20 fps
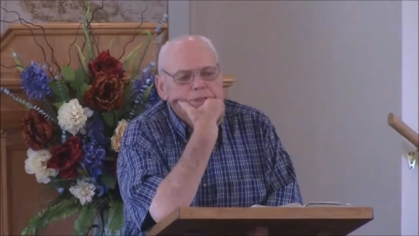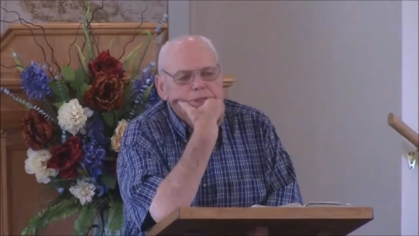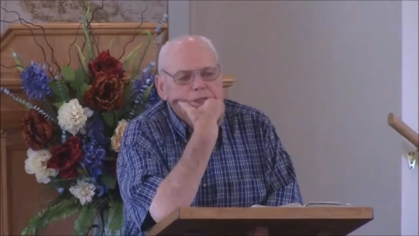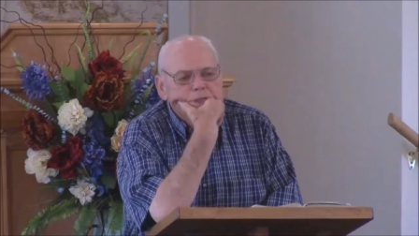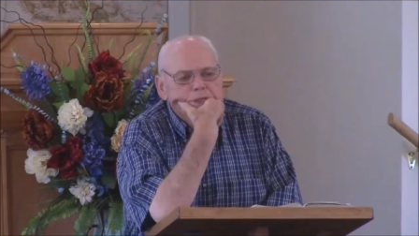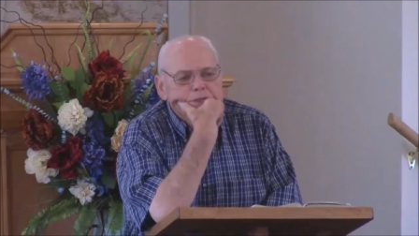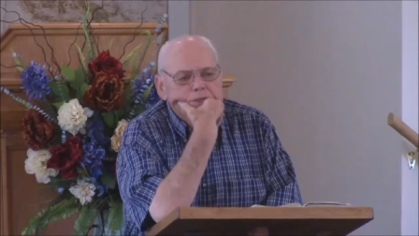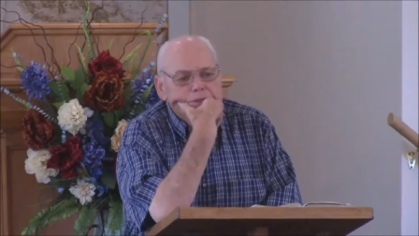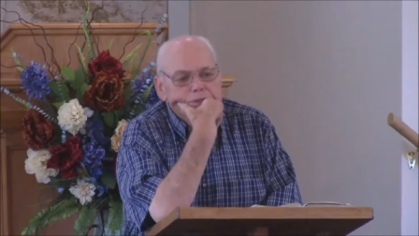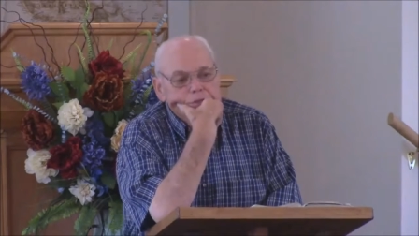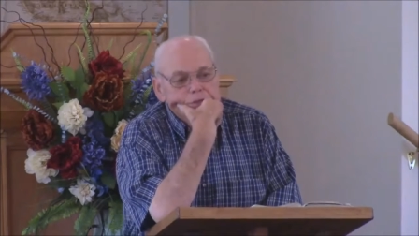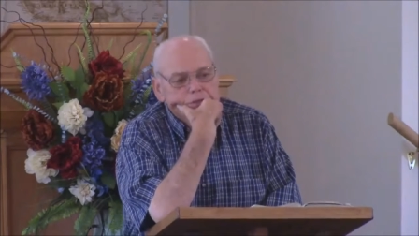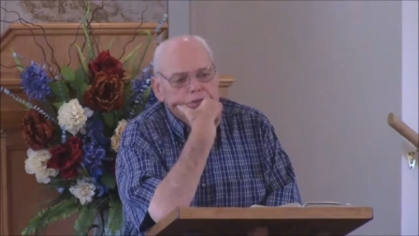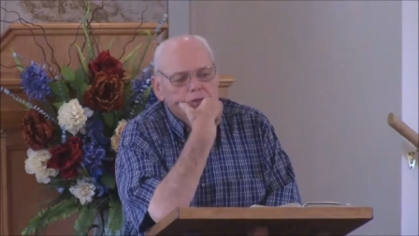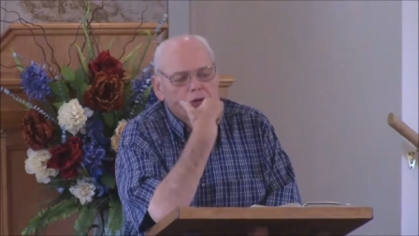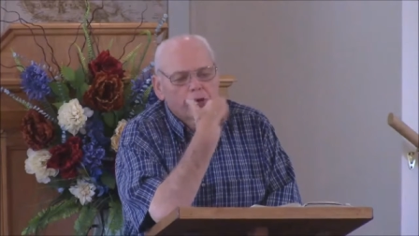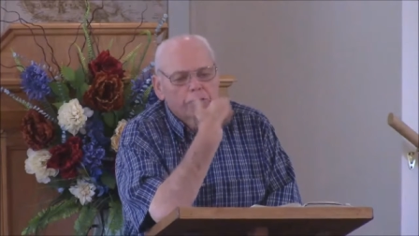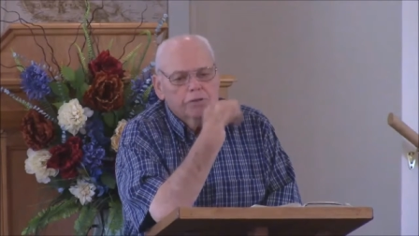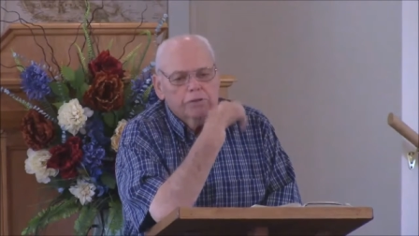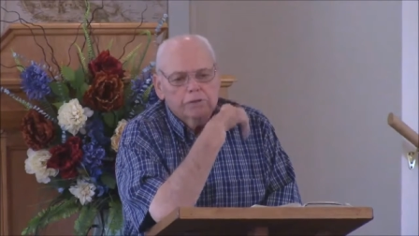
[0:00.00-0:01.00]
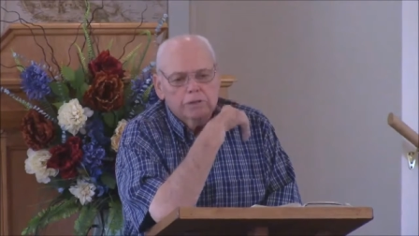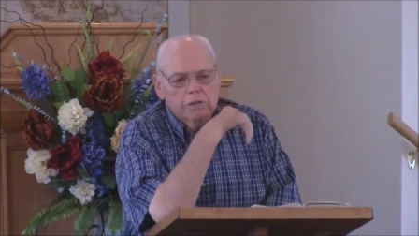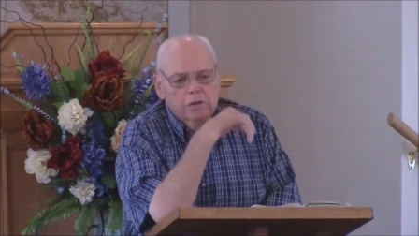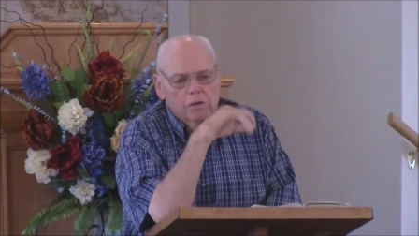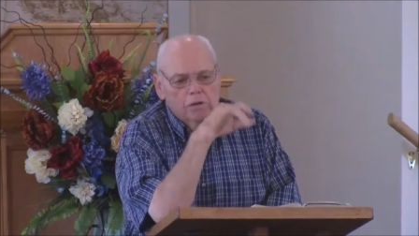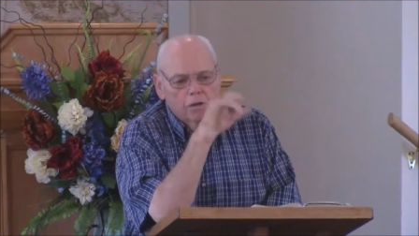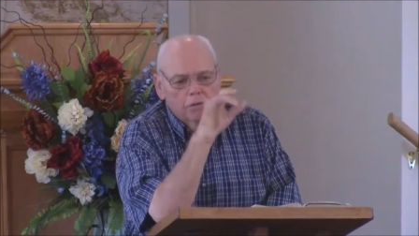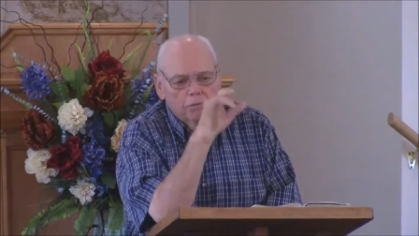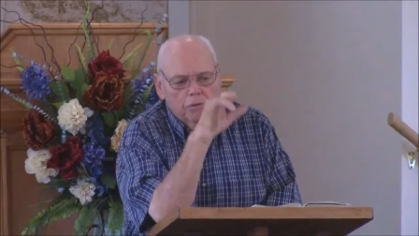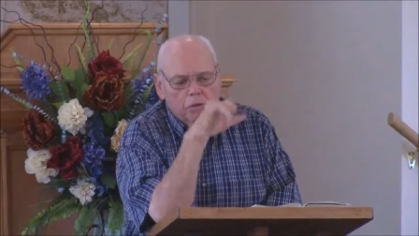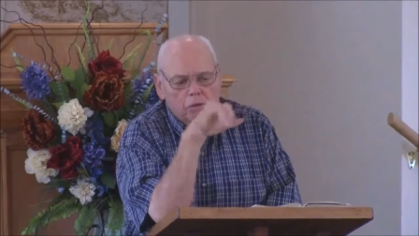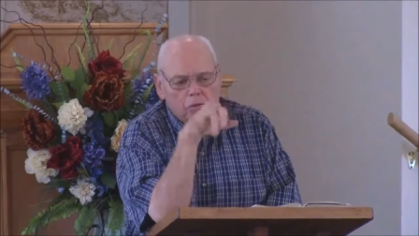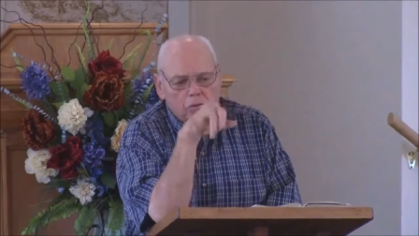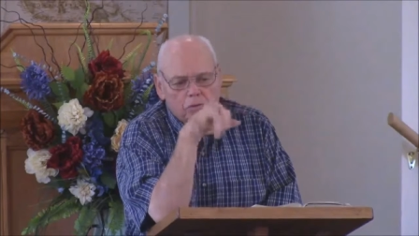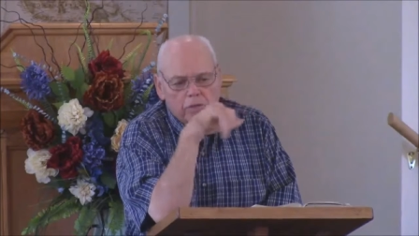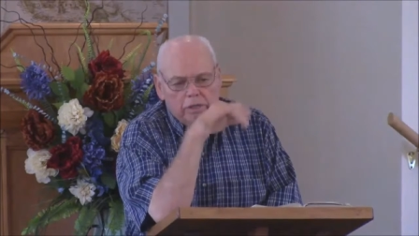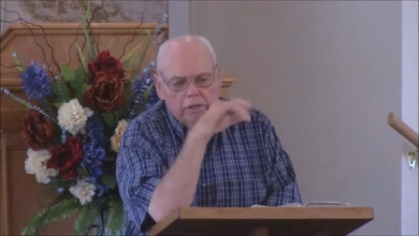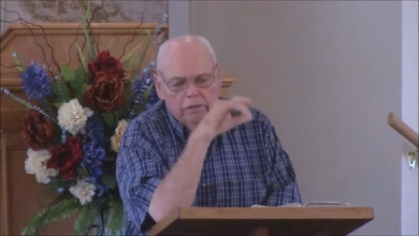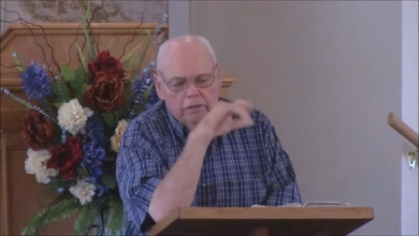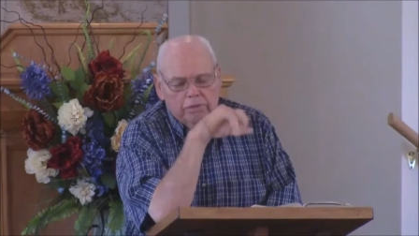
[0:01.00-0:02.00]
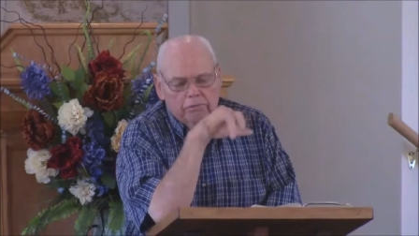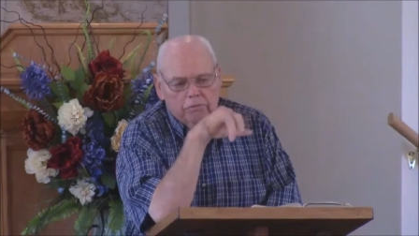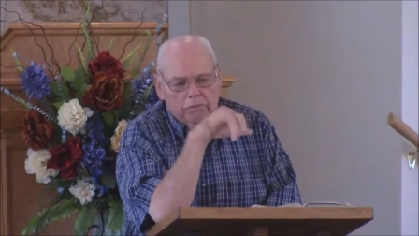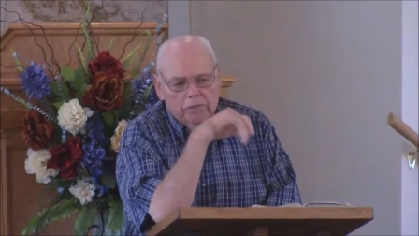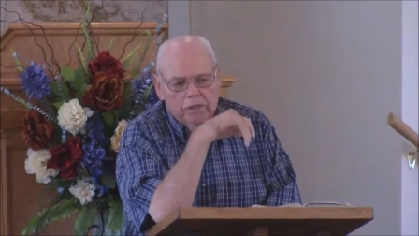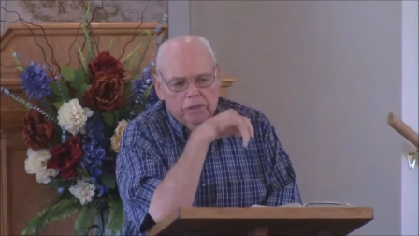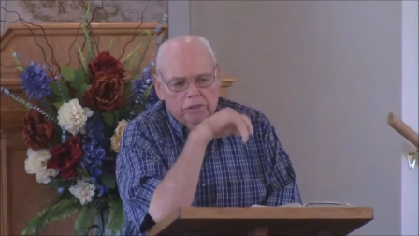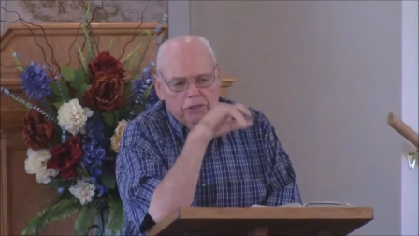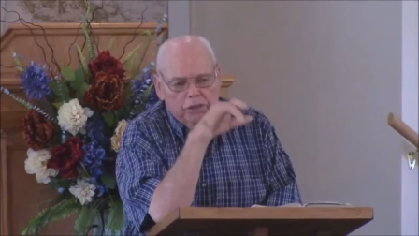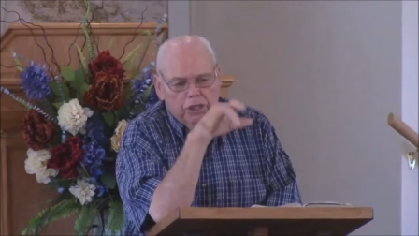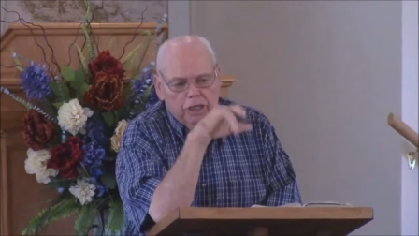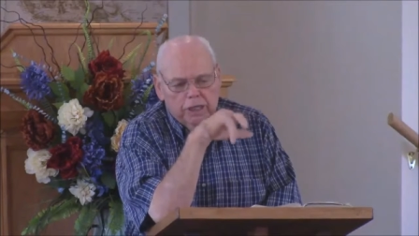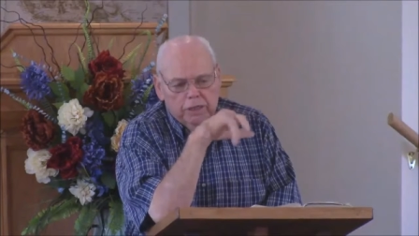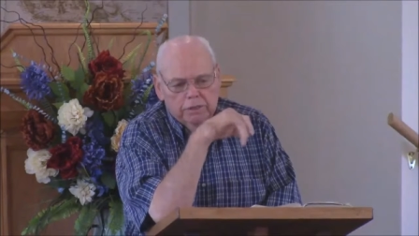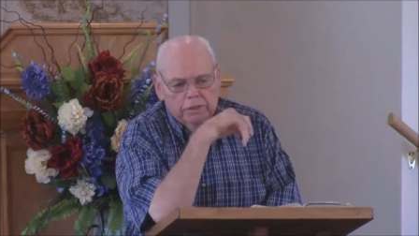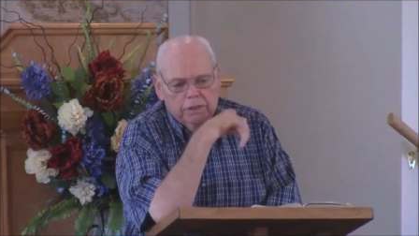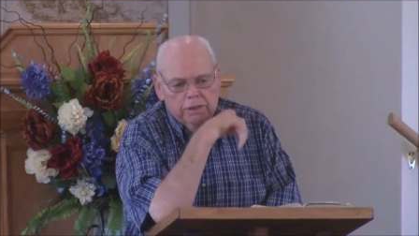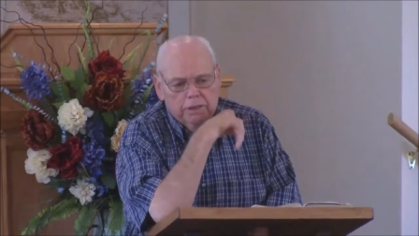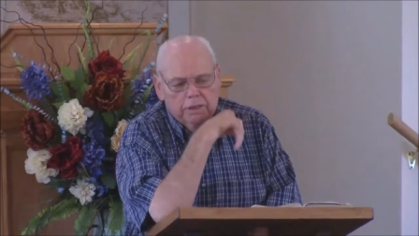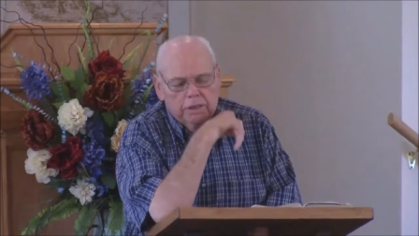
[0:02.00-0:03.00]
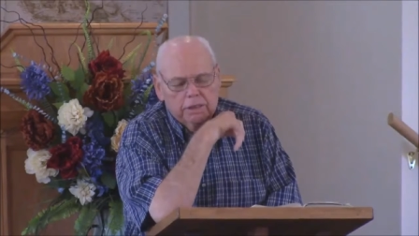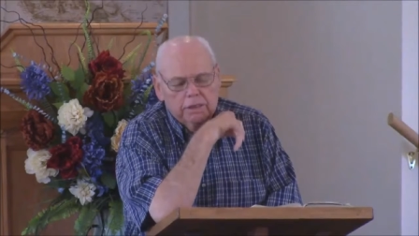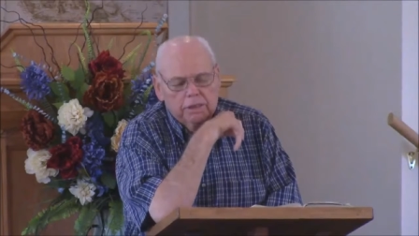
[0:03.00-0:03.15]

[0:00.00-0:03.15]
And so the sergeant of the guard would go around there and check the,